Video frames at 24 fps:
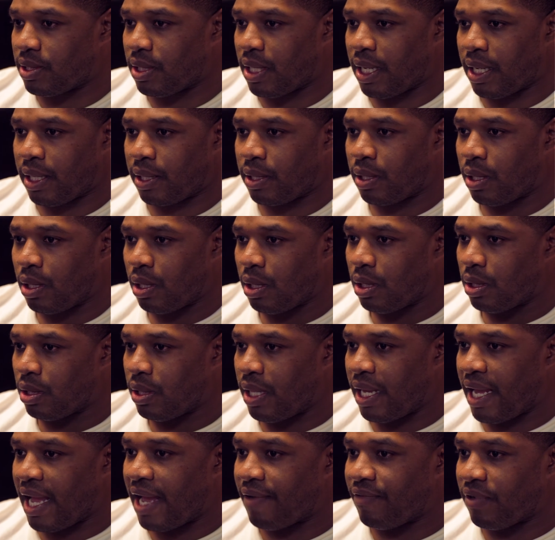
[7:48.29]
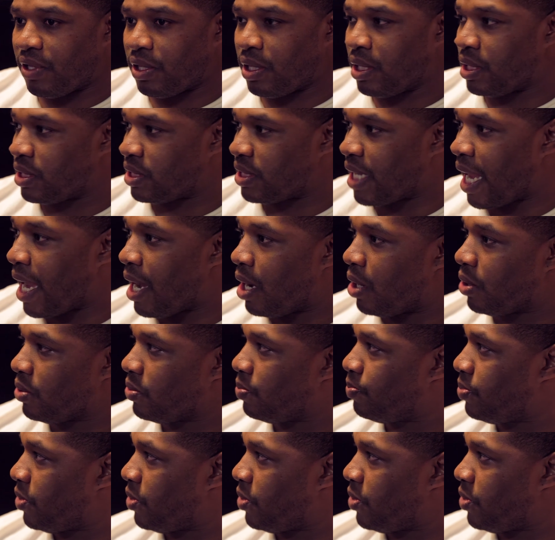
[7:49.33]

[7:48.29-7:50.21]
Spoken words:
Like they have the style